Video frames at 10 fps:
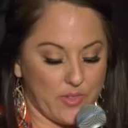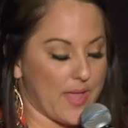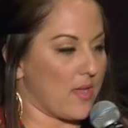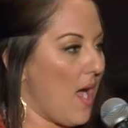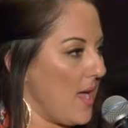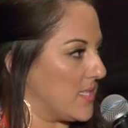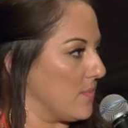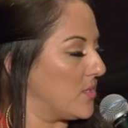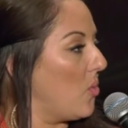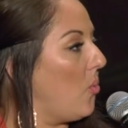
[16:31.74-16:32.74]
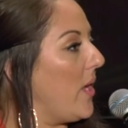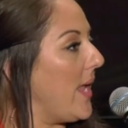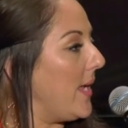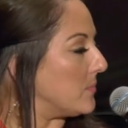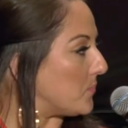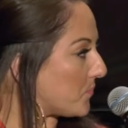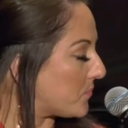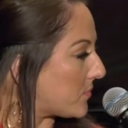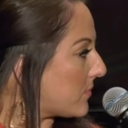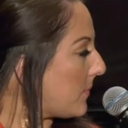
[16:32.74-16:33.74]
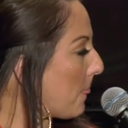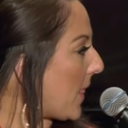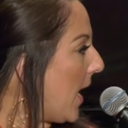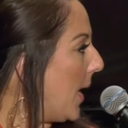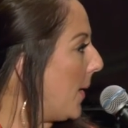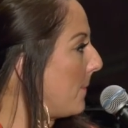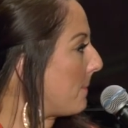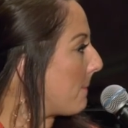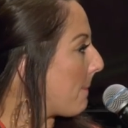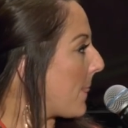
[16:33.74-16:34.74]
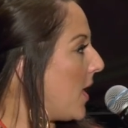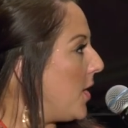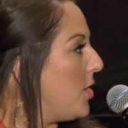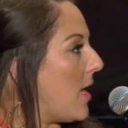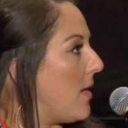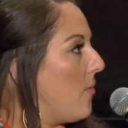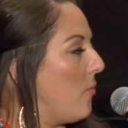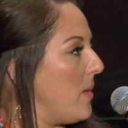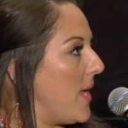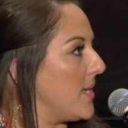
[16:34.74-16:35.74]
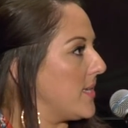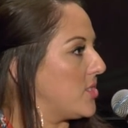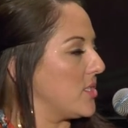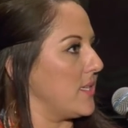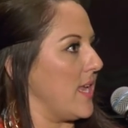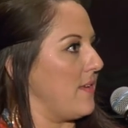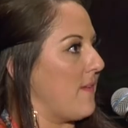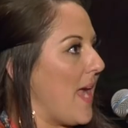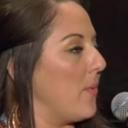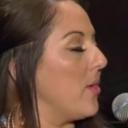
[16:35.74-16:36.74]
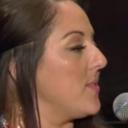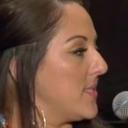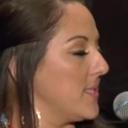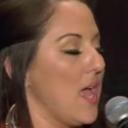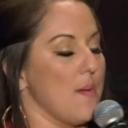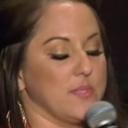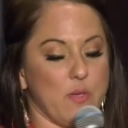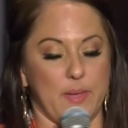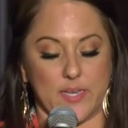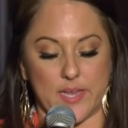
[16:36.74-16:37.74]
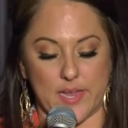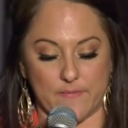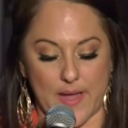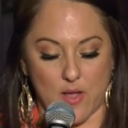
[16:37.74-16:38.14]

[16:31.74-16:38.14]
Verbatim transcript: So we're like, awesome. So we, um, you know, we began to just invite. We are in the slums, and we began to